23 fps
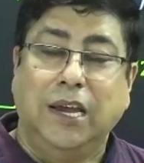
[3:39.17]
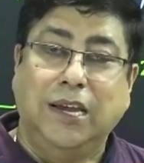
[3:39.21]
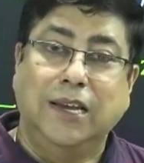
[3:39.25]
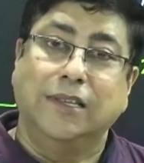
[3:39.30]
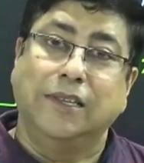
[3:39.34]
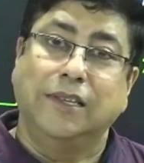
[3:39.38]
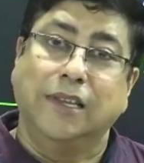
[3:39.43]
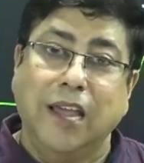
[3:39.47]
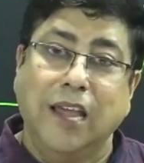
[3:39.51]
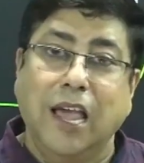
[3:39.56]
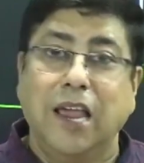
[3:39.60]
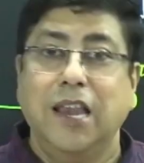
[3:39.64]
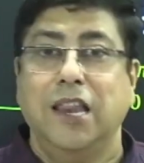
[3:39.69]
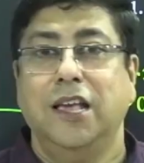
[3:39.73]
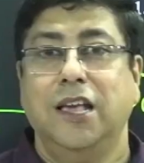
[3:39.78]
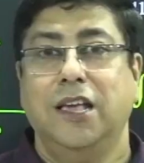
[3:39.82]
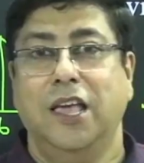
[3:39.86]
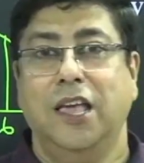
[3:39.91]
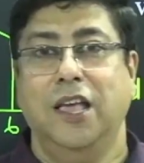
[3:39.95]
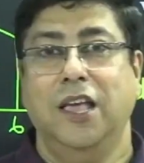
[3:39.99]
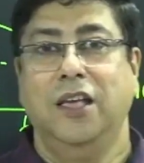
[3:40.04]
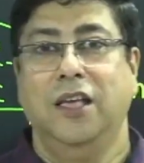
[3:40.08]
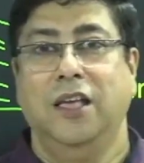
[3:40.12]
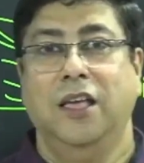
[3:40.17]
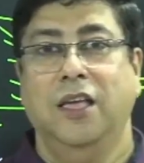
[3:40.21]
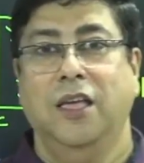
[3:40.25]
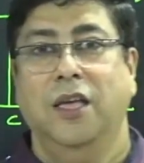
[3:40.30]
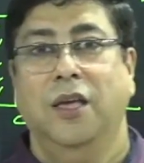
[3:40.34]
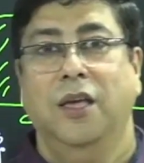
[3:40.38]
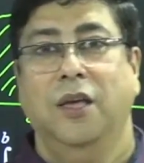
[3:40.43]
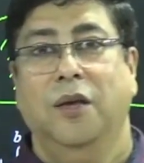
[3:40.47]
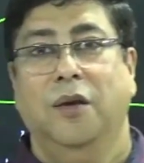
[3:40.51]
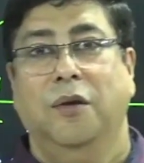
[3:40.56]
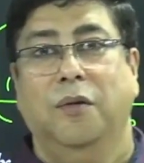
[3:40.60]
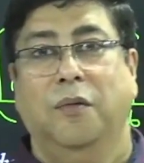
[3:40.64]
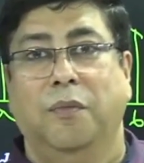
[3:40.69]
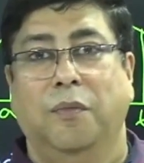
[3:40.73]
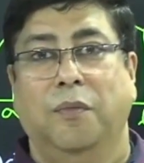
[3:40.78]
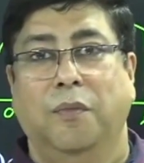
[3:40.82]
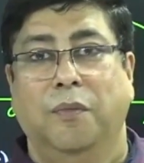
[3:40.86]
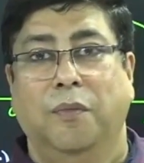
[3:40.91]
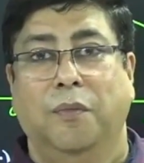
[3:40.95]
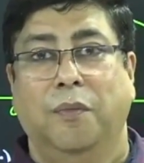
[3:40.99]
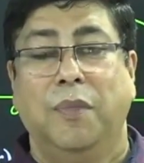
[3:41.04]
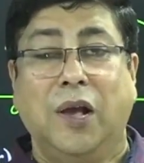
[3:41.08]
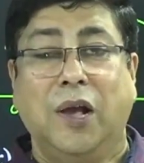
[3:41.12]
it is really king
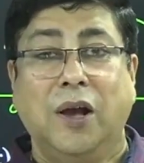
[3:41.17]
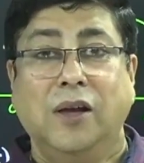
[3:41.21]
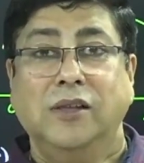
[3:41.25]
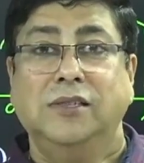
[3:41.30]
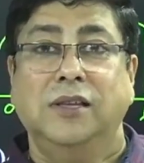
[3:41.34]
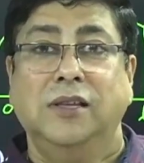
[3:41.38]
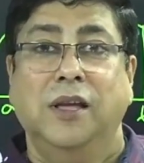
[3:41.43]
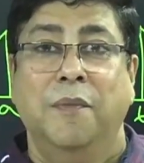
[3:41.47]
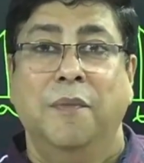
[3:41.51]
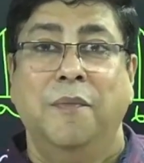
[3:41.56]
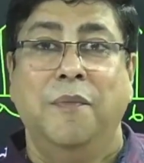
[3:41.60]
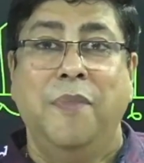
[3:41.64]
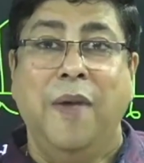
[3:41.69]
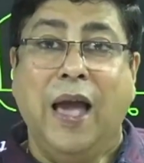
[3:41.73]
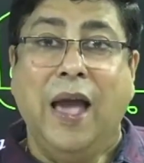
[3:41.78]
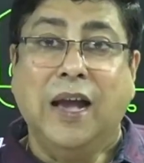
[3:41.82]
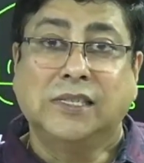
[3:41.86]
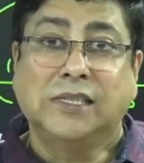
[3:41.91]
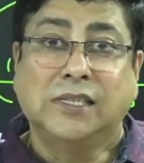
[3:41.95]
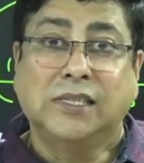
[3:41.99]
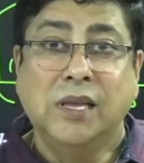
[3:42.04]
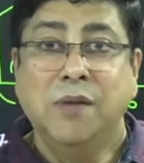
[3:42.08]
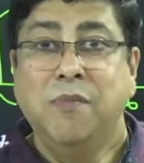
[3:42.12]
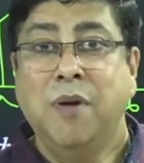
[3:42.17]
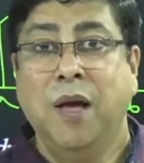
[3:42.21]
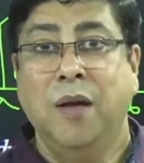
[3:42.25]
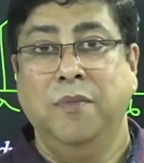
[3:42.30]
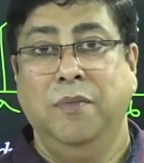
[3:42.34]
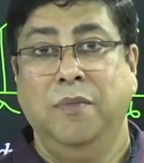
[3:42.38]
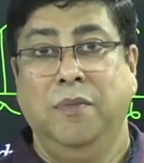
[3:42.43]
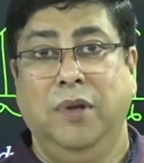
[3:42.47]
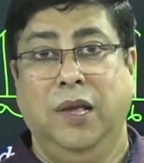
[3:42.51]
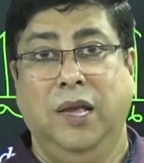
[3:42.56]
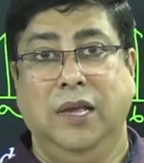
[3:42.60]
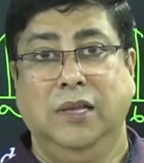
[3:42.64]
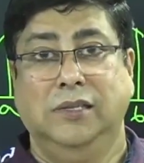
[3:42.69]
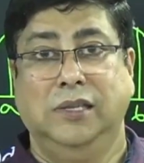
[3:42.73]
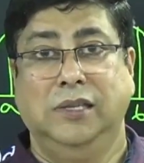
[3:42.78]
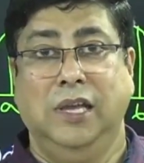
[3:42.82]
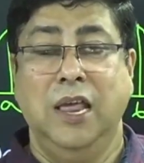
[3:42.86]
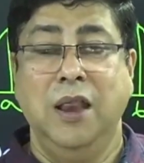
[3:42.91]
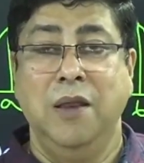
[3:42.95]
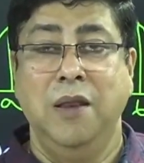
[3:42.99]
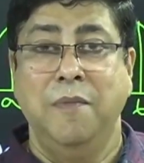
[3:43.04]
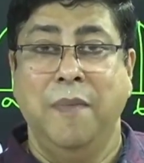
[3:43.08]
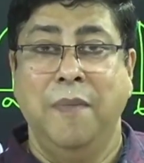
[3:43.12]
because maximum case,
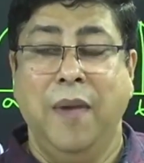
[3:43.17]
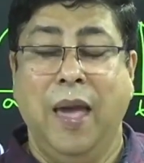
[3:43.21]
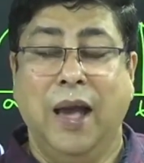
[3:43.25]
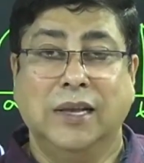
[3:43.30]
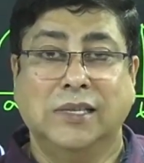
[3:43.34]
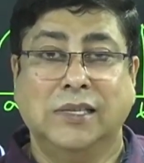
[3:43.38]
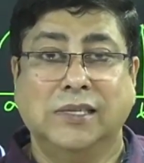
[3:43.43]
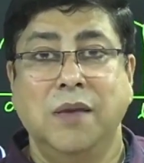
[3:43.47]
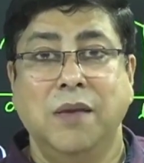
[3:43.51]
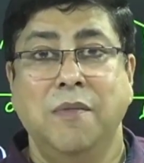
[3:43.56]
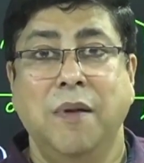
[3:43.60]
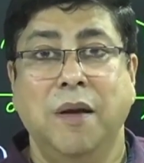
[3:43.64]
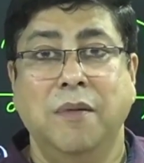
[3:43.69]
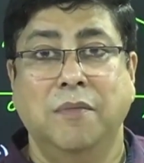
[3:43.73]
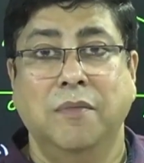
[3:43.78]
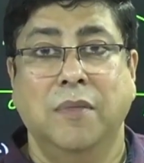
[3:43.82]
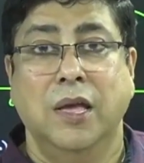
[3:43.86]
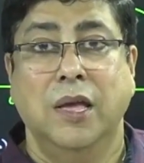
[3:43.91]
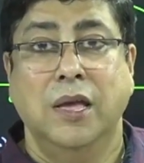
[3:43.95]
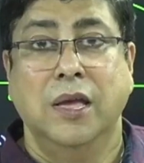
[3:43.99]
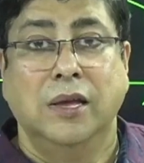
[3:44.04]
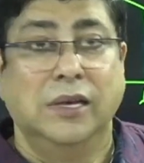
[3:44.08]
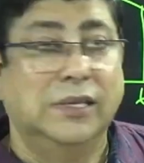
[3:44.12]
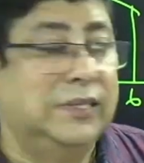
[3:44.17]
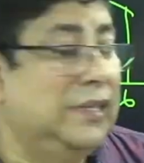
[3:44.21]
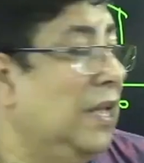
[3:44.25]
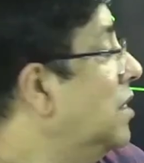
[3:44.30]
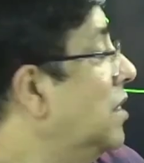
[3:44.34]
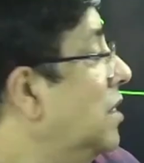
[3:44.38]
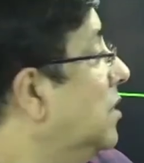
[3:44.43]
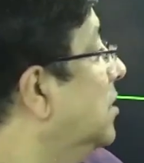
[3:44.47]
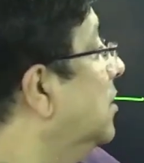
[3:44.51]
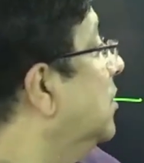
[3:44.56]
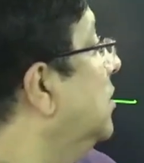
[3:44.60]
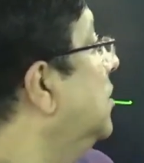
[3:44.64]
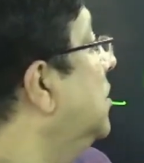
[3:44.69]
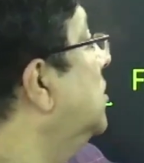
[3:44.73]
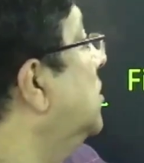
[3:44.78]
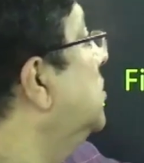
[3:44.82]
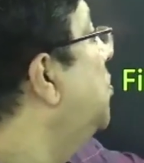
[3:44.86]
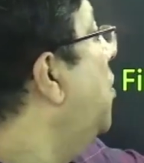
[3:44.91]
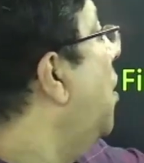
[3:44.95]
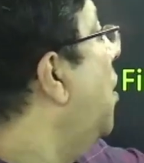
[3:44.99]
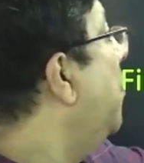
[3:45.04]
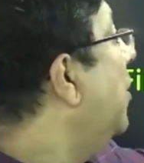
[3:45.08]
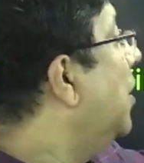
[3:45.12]
in maximum sense
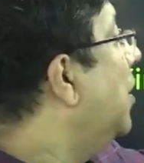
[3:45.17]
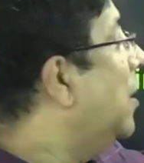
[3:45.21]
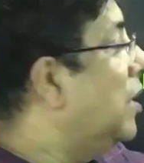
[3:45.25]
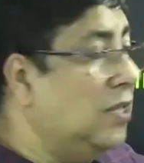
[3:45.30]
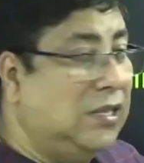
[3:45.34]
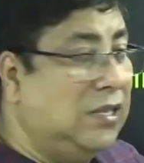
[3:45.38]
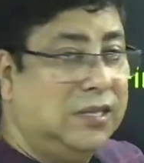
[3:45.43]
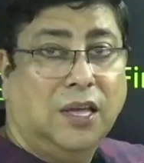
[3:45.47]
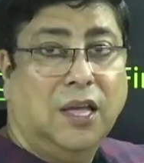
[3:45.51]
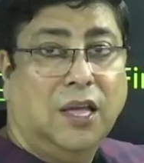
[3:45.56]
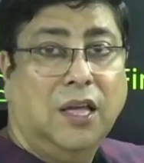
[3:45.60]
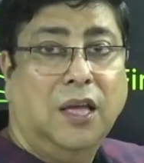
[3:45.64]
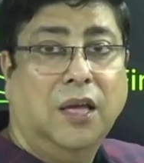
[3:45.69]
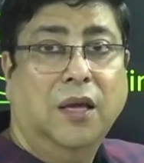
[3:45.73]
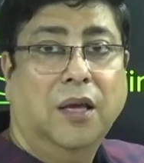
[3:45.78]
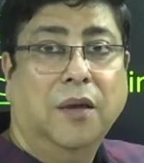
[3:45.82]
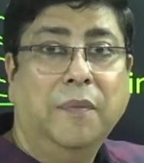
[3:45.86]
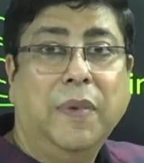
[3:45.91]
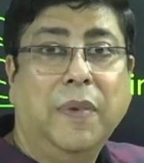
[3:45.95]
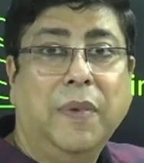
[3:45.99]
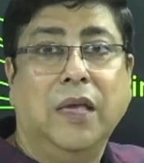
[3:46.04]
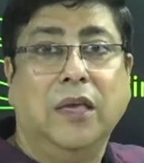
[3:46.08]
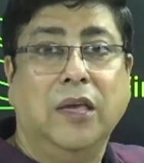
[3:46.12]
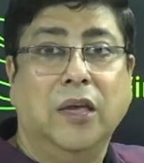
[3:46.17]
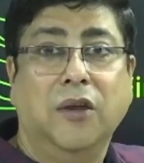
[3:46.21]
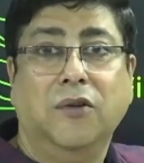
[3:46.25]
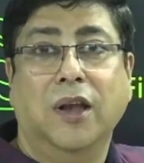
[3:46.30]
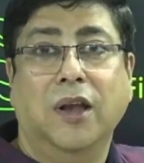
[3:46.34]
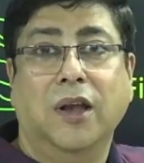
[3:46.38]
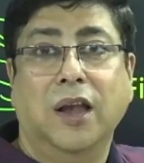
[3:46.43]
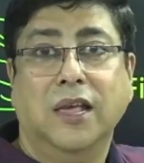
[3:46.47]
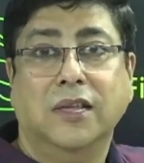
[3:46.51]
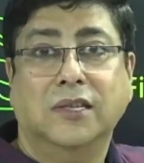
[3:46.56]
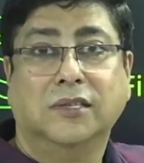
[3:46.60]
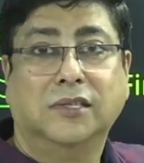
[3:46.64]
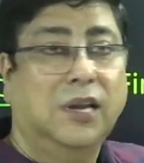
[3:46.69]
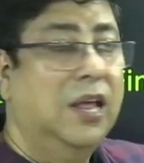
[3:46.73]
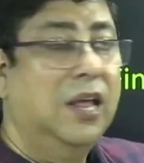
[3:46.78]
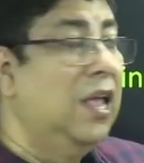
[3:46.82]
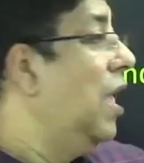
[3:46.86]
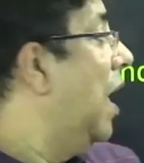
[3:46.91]
this property is being utilized.